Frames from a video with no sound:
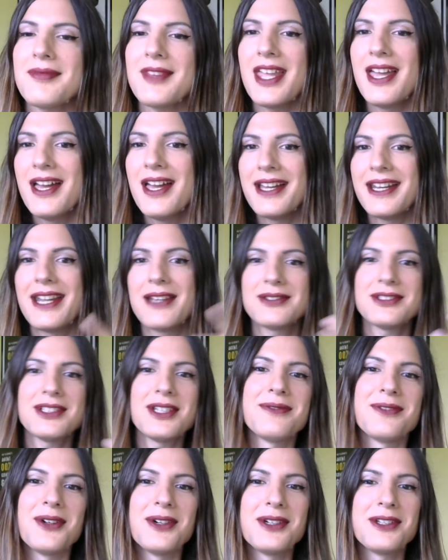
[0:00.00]
Now so
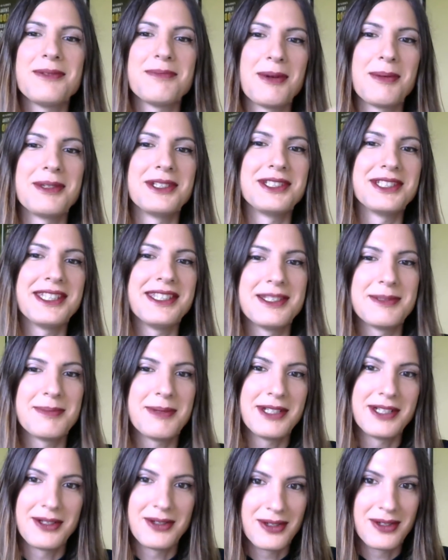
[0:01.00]
far you've probably seen there's
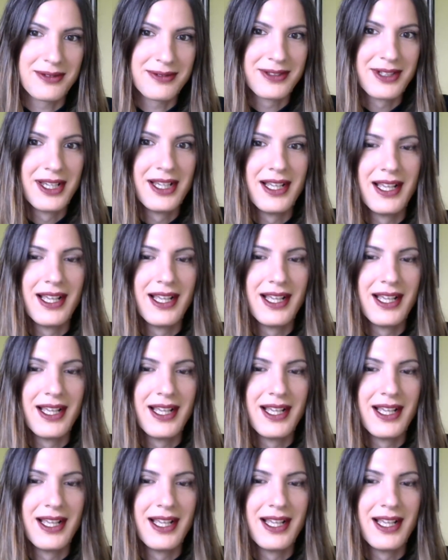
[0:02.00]
been a lot